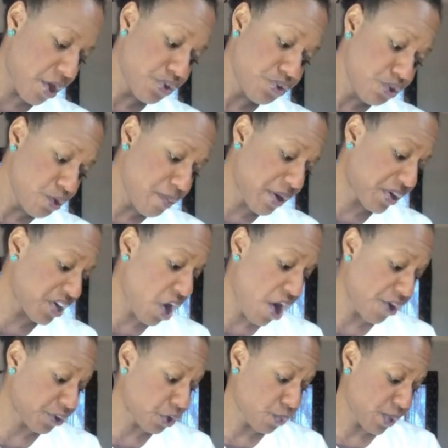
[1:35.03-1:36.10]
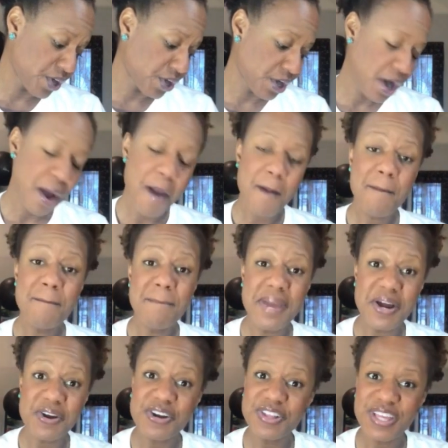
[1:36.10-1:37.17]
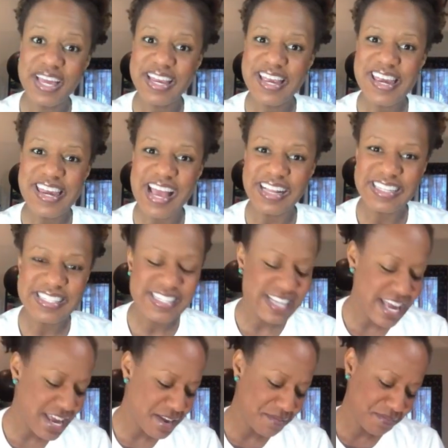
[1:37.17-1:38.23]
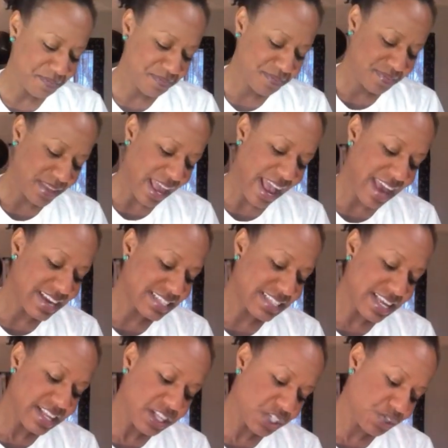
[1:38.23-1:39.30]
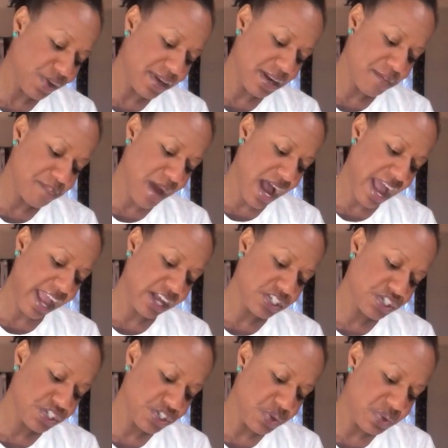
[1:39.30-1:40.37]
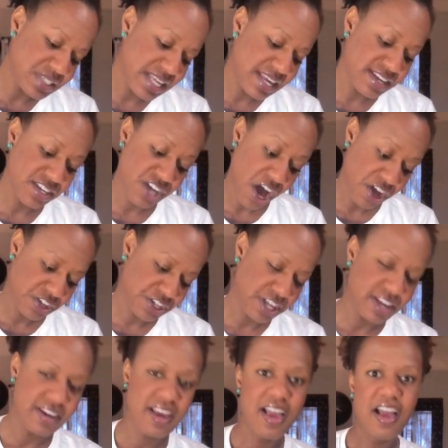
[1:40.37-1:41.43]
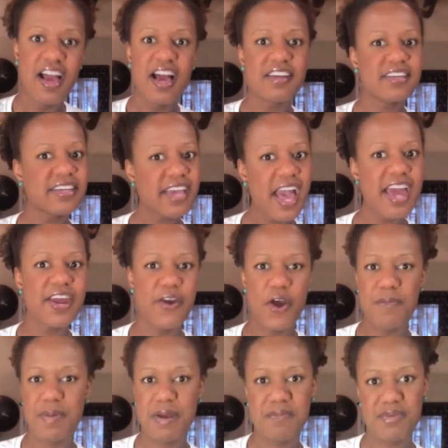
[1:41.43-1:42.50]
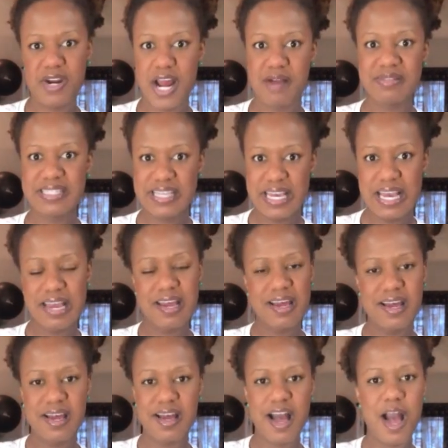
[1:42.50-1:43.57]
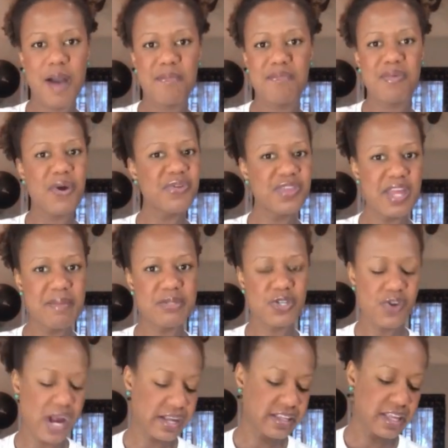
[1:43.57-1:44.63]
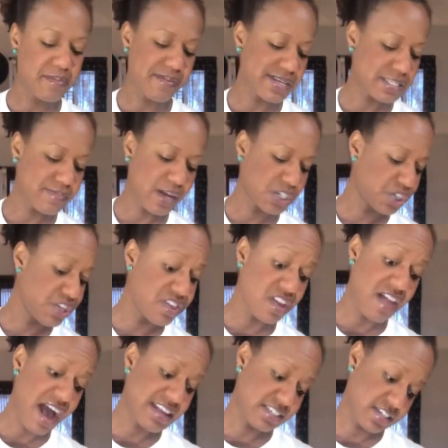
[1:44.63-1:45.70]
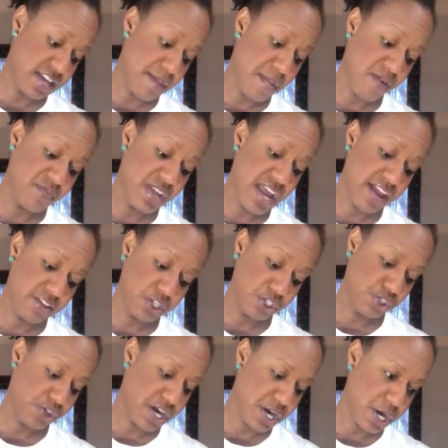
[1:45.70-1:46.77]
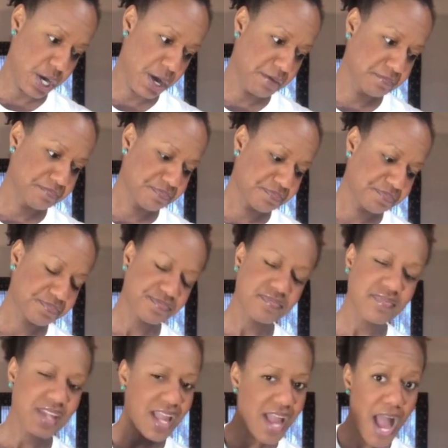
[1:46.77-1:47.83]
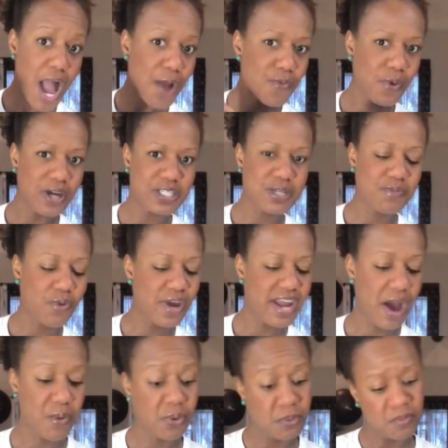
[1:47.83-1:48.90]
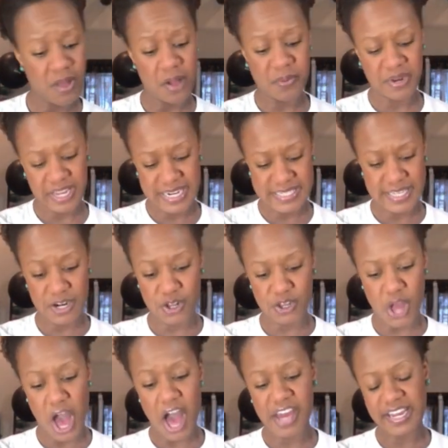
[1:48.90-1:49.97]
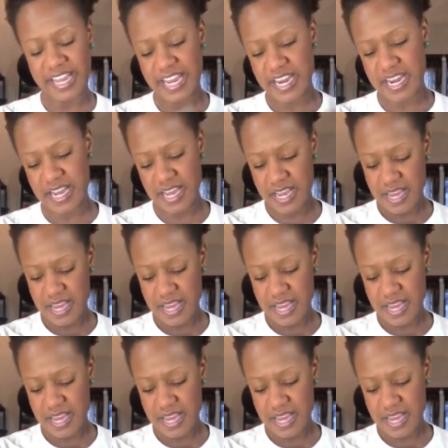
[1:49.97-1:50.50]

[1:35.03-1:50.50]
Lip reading: Newbery Honor winner Marilyn Nelson, and it's illustrated by Susan Cucklin. But again, I hope I'm pronouncing both names correctly, but especially the last name of the illustrator. I want to point out, well, we're gonna see it a lot in